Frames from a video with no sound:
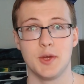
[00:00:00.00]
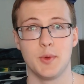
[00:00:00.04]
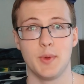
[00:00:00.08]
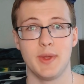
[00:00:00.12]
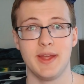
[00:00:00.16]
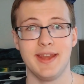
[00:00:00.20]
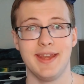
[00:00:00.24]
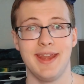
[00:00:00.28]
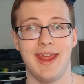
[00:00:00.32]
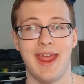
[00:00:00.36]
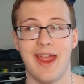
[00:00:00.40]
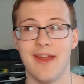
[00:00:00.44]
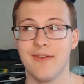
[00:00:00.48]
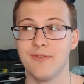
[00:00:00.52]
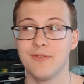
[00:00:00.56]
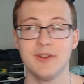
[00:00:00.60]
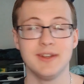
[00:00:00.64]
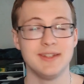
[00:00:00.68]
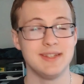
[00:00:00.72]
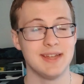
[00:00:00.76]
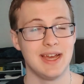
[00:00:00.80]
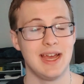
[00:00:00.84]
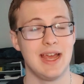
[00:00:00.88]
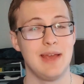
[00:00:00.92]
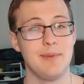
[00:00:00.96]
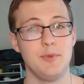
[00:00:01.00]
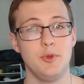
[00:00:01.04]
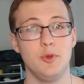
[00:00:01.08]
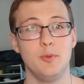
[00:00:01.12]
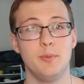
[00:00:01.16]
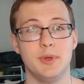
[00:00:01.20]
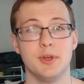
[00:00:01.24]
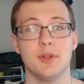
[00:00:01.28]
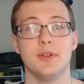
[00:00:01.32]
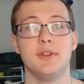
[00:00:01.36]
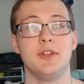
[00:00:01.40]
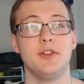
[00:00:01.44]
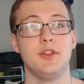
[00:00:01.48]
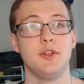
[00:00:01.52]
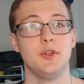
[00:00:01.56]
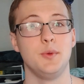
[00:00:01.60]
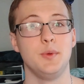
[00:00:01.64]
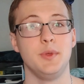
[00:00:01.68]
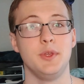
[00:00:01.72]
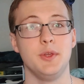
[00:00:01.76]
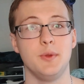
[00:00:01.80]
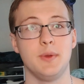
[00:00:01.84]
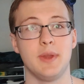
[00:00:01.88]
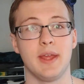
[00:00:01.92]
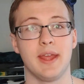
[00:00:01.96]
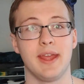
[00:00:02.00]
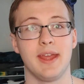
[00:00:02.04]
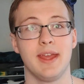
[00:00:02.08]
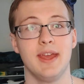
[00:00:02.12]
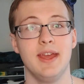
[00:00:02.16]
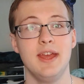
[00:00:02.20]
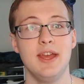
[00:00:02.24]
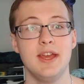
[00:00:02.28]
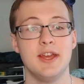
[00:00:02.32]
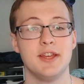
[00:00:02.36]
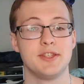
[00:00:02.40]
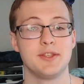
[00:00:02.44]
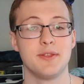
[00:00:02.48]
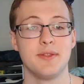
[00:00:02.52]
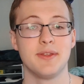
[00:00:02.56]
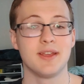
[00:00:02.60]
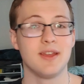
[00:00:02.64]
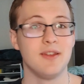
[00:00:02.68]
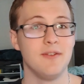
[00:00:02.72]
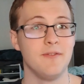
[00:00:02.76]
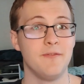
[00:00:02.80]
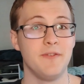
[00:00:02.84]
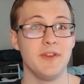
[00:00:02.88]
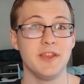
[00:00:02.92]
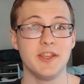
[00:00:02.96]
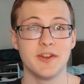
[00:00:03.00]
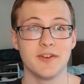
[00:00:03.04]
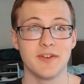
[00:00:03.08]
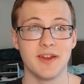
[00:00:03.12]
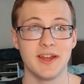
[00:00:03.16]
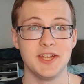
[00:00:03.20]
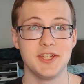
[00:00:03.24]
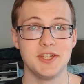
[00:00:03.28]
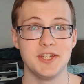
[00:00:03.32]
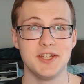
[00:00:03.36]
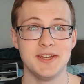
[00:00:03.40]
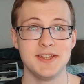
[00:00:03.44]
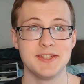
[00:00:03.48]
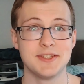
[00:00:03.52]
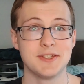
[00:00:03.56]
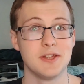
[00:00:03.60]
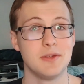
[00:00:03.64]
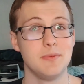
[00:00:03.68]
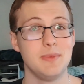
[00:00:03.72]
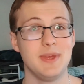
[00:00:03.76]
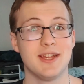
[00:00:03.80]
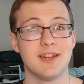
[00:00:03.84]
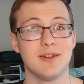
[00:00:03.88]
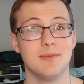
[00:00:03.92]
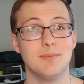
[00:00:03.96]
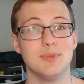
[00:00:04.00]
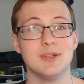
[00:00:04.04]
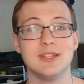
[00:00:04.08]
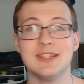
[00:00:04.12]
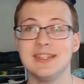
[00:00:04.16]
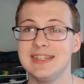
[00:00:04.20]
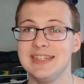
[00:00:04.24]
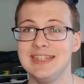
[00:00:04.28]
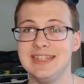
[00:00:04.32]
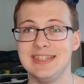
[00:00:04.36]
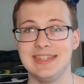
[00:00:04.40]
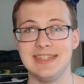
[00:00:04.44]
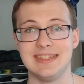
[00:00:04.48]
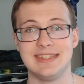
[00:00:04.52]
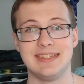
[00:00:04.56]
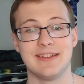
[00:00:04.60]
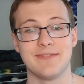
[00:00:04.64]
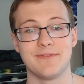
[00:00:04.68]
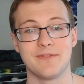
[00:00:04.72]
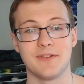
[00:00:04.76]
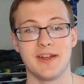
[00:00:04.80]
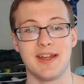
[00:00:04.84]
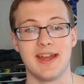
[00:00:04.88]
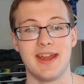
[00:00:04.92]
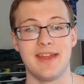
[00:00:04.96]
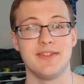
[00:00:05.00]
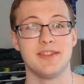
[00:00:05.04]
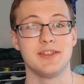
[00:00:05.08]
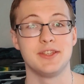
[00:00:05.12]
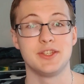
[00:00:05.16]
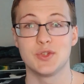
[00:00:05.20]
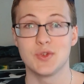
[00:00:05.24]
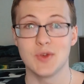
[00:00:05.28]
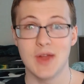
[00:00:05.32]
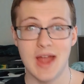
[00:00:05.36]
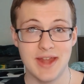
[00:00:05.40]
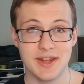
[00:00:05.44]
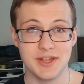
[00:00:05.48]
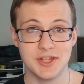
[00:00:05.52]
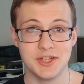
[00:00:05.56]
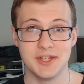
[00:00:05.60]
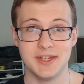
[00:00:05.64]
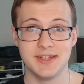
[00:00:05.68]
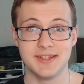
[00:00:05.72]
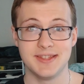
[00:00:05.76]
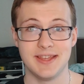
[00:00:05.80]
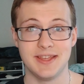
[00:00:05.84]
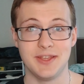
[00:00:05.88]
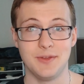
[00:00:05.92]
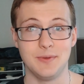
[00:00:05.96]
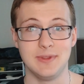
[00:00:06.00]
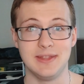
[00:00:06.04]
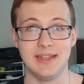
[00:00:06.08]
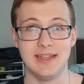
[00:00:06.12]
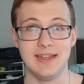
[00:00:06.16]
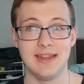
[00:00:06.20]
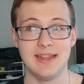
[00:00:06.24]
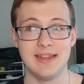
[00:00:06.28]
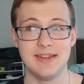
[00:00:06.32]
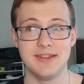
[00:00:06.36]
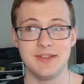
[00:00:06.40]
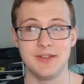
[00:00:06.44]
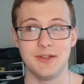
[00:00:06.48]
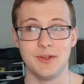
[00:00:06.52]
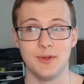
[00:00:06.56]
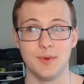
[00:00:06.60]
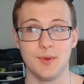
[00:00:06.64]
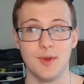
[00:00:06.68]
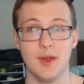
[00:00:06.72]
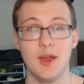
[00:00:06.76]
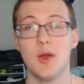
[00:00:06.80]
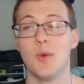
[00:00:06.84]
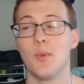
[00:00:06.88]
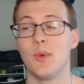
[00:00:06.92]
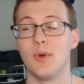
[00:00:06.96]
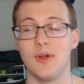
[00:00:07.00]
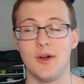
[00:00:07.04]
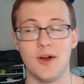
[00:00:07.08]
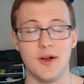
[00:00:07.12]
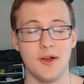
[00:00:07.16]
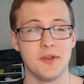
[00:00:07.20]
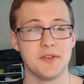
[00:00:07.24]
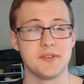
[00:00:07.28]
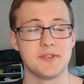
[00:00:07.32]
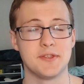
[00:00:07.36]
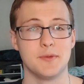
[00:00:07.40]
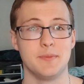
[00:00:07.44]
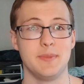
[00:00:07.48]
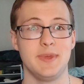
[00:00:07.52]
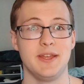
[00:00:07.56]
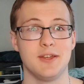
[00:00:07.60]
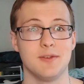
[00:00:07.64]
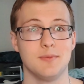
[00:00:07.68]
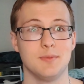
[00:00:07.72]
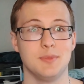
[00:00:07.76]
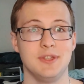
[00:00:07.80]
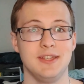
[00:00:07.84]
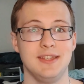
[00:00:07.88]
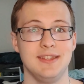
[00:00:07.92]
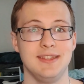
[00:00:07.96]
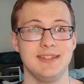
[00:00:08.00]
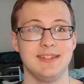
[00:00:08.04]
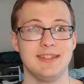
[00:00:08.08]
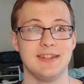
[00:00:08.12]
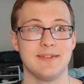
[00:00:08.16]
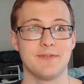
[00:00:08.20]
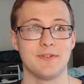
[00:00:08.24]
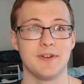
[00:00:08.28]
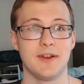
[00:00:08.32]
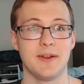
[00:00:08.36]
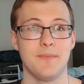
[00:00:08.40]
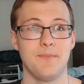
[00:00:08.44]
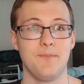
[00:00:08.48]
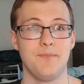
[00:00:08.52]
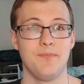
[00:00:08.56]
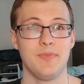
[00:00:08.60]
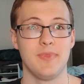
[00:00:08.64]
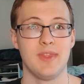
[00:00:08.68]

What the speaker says: go in every time you build a new unit. So the configuration is going to be completely different, and the strategies that you lean into will also be completely different.